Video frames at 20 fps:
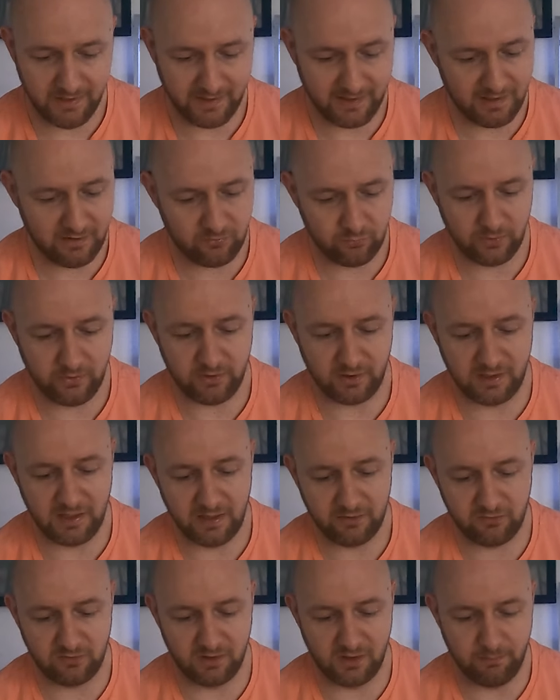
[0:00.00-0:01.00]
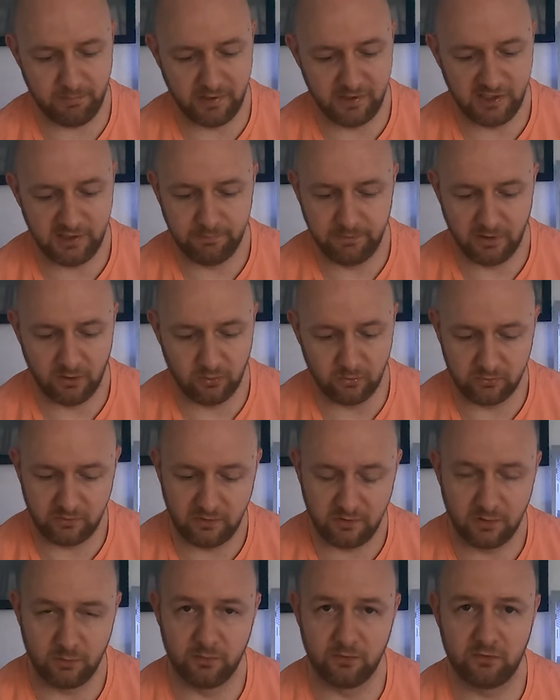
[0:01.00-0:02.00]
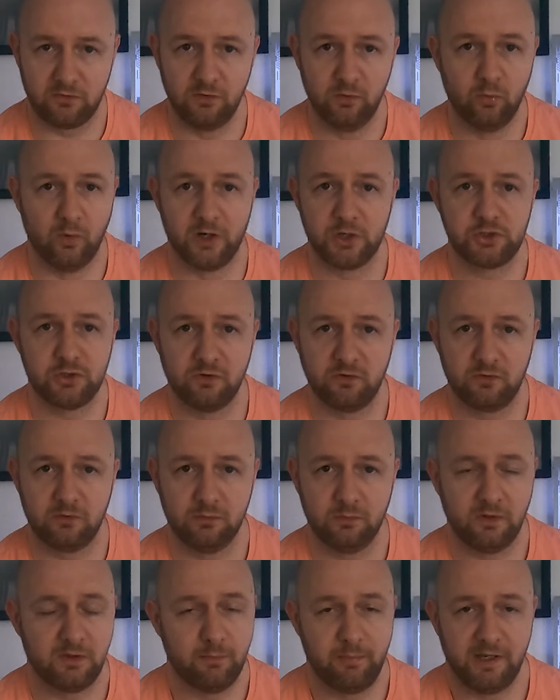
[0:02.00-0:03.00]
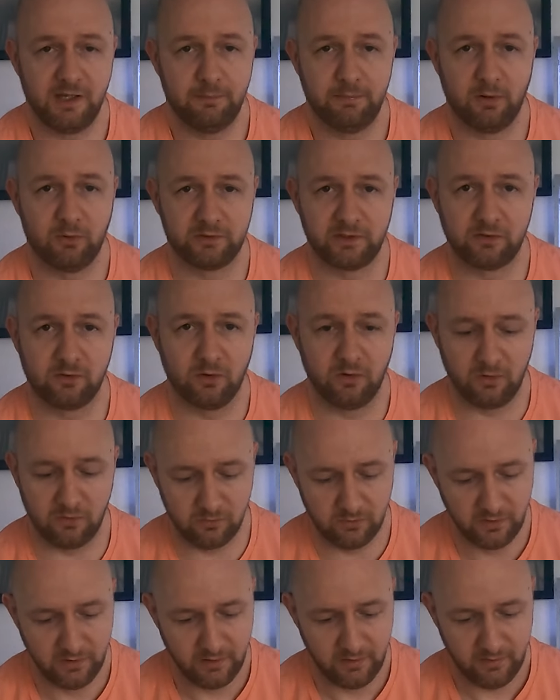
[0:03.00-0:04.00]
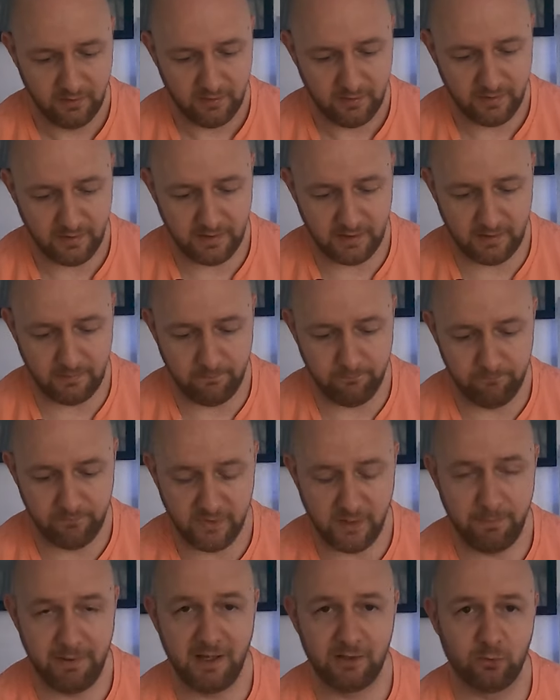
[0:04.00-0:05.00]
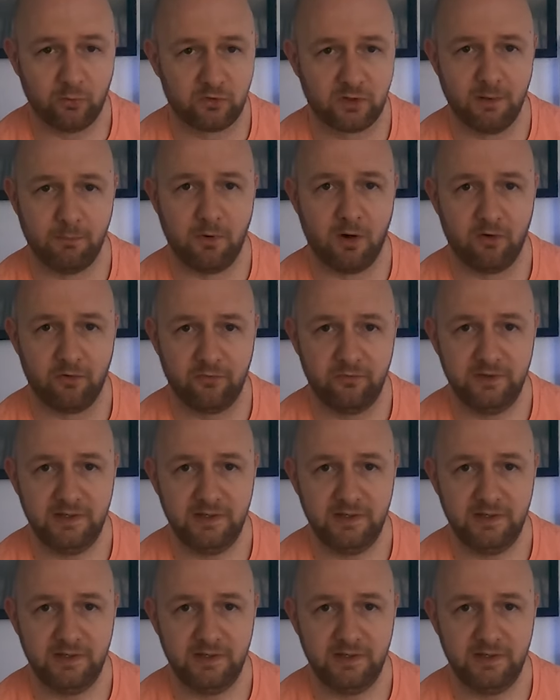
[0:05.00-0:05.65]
I guess with regards to the bike build, there was no issues with the bike build at all. The pedals come off